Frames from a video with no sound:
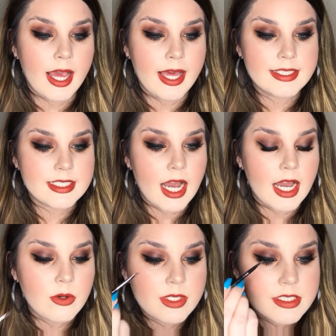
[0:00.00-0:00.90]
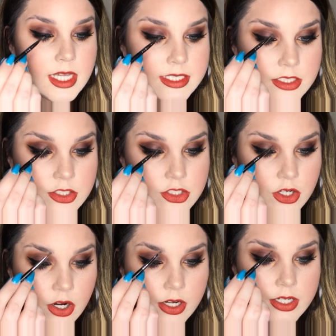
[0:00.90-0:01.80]
And I always like to
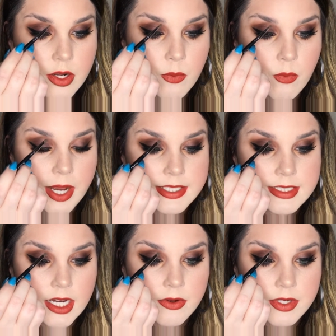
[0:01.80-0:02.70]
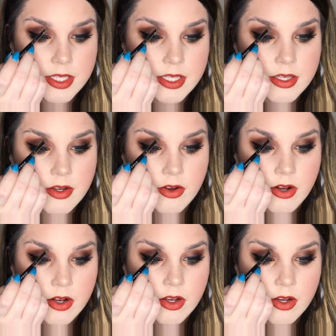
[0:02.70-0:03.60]
start right down
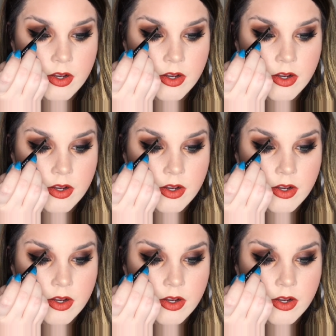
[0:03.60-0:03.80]
here.